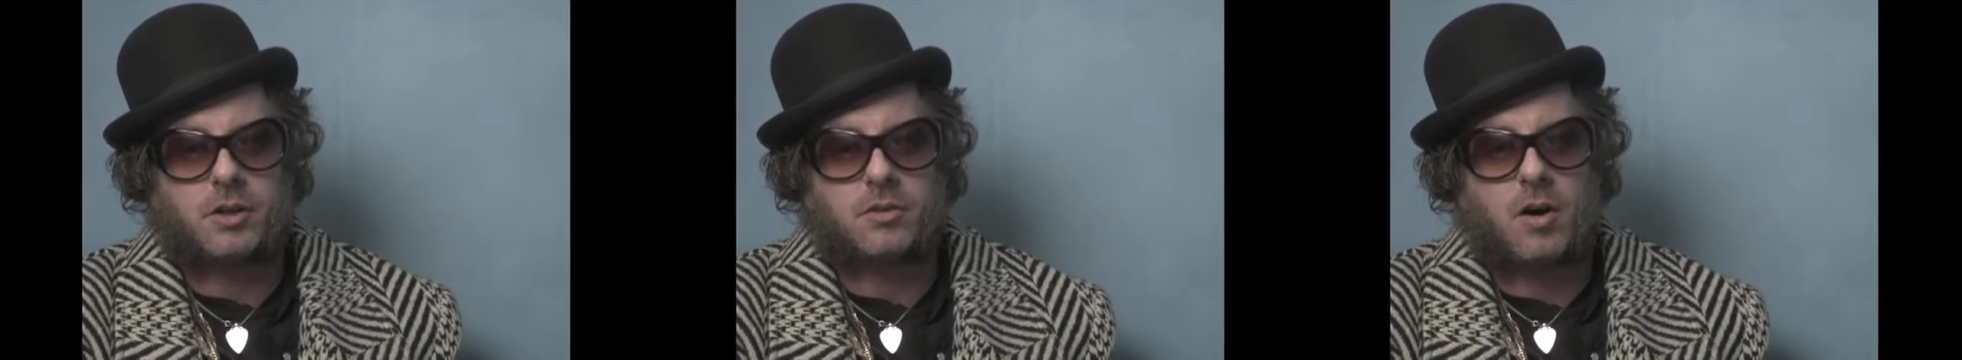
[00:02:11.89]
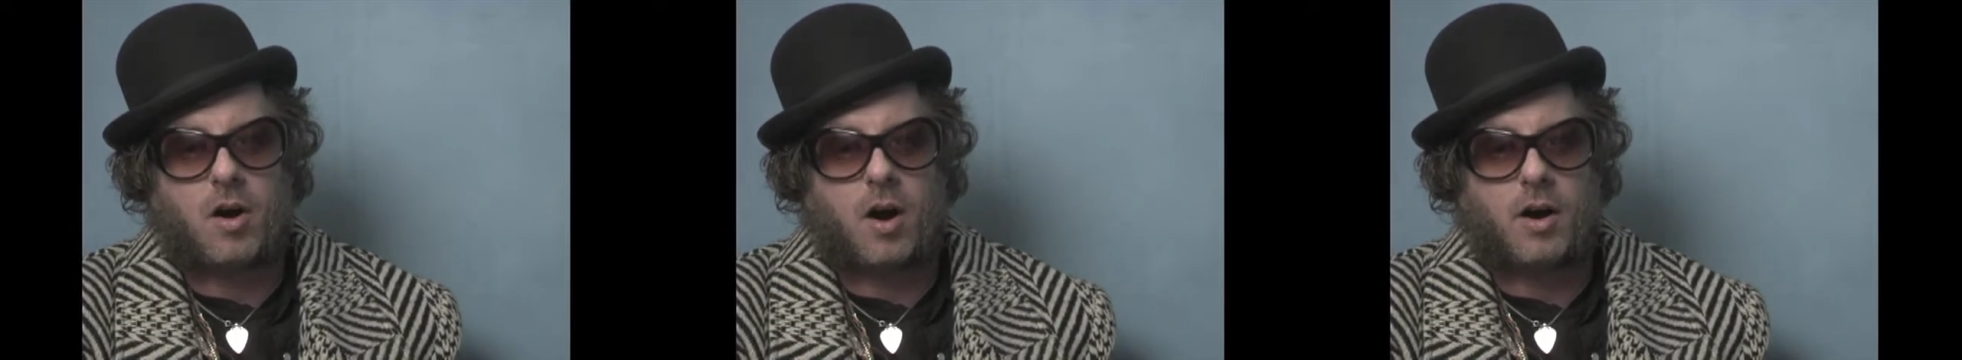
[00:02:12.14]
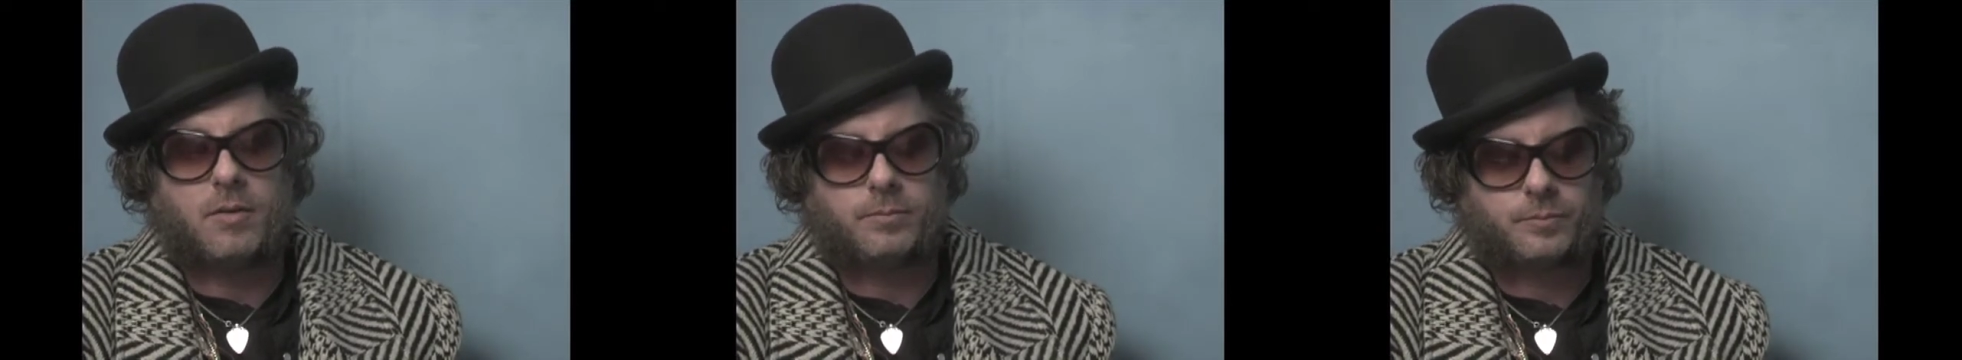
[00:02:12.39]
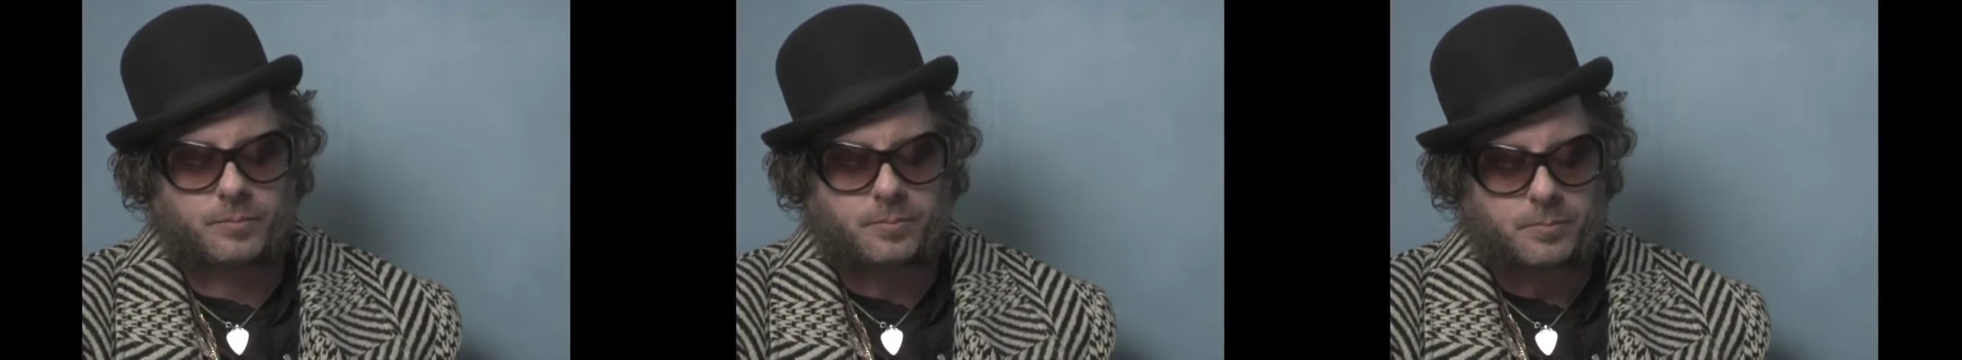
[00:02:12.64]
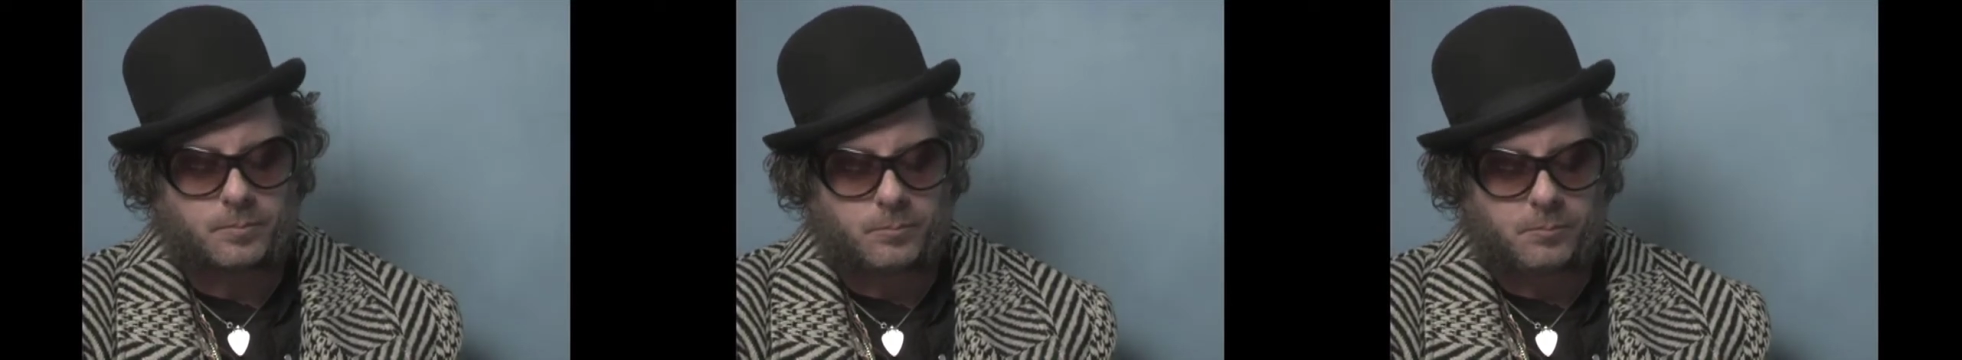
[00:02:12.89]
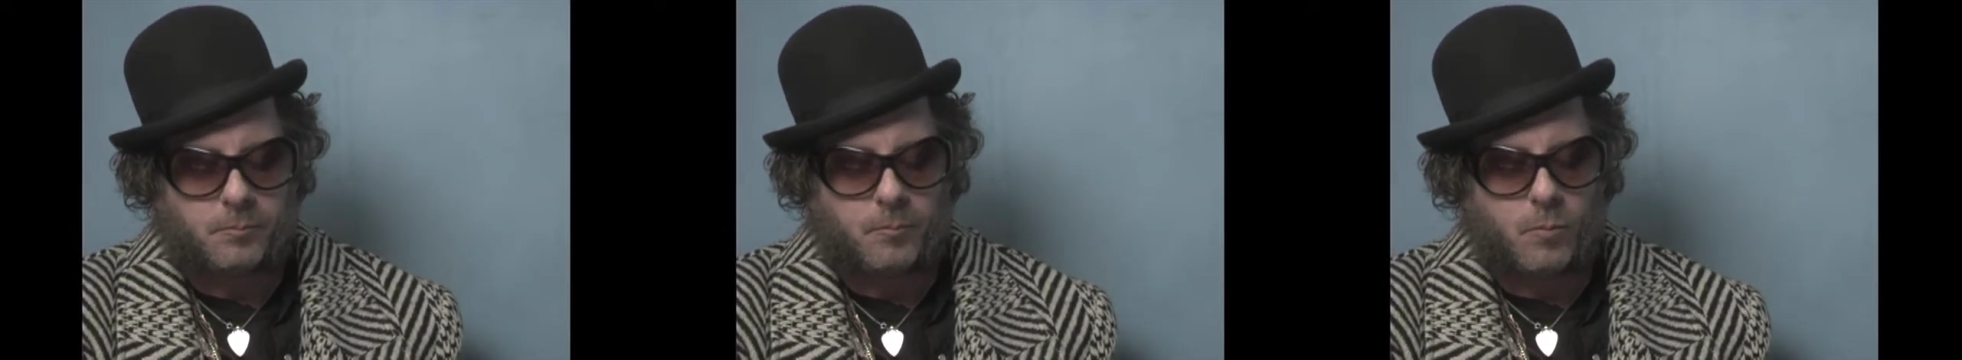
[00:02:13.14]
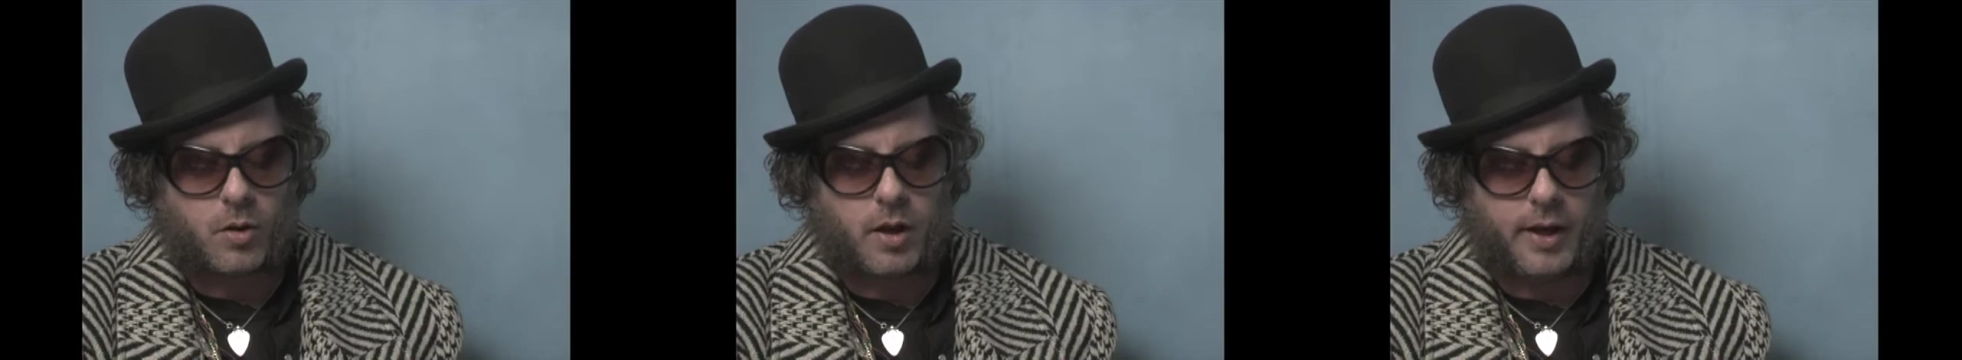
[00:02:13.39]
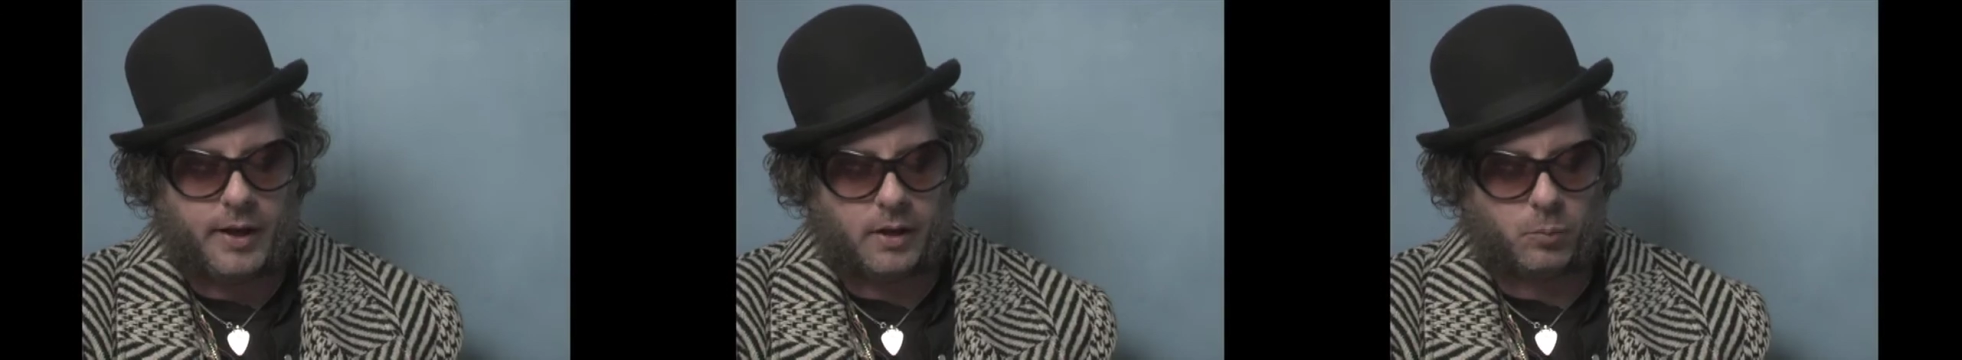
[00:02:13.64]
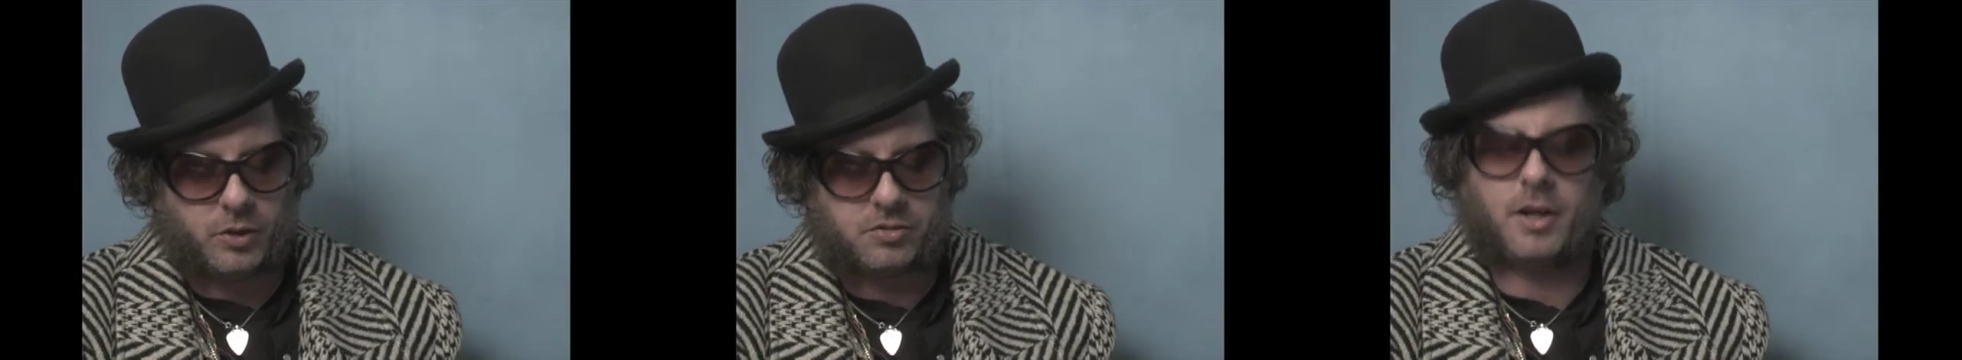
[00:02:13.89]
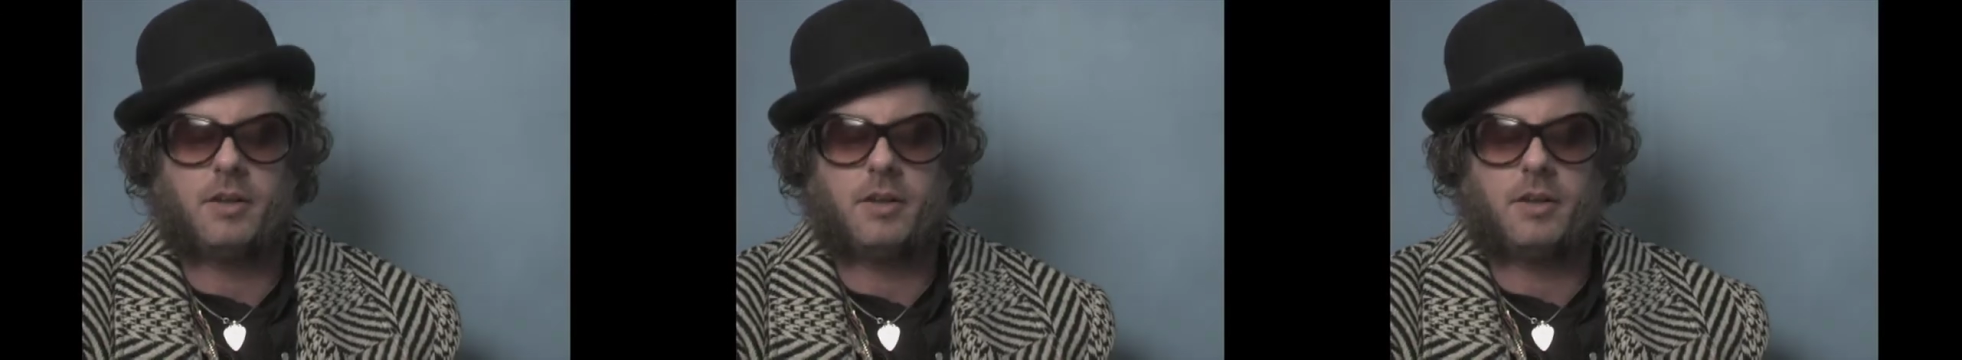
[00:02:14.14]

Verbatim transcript: guitar, and which I